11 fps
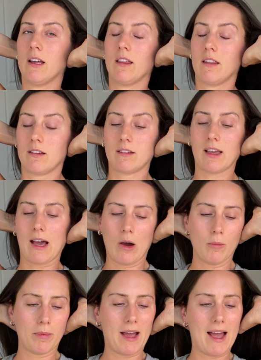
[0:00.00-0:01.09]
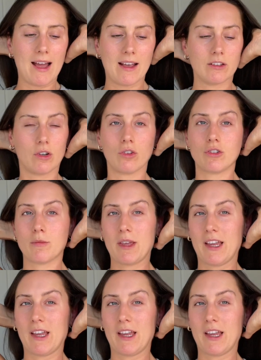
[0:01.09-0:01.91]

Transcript: The scalp has got to be